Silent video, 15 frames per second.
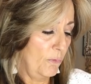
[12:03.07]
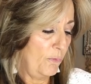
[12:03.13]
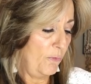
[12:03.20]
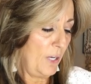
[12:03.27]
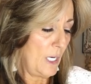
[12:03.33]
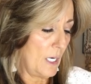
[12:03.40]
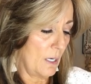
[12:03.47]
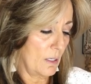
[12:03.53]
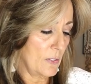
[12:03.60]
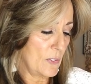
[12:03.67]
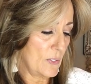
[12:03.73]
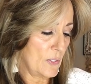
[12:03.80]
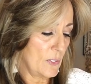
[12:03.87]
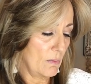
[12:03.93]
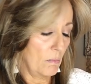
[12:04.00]

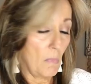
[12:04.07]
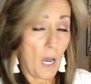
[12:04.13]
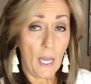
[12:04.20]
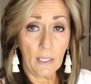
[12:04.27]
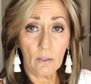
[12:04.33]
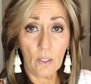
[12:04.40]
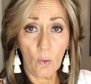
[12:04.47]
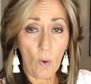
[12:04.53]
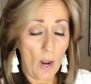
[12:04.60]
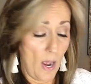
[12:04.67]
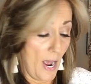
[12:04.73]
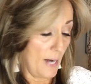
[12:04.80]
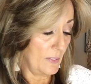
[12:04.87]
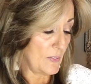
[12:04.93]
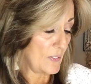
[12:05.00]
Phoenix. I don't know
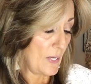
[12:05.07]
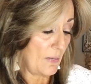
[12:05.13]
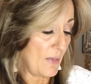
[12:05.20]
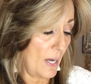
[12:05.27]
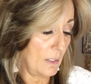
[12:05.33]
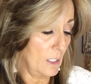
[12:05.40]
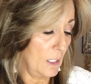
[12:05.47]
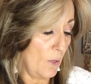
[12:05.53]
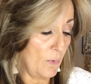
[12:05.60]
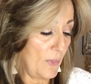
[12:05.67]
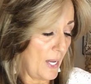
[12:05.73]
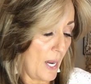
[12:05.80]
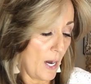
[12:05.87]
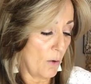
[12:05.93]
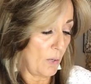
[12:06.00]
how to say that,
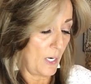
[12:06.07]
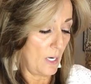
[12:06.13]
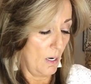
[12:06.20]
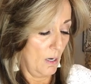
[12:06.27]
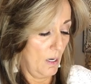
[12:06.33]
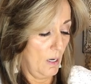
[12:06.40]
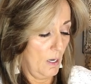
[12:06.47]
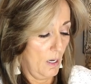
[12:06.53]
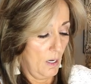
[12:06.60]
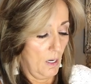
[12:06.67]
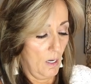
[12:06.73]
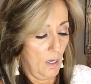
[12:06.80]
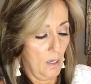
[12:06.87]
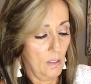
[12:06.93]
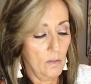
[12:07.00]
Clothieri.
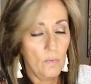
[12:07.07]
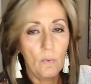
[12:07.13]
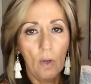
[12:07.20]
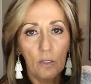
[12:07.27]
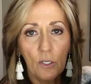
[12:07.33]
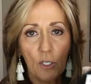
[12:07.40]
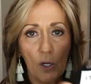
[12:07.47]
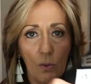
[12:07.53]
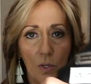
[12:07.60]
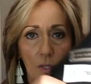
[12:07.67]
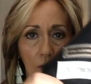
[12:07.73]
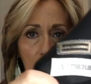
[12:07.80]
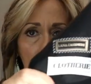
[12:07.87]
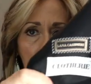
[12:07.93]
I'll show you the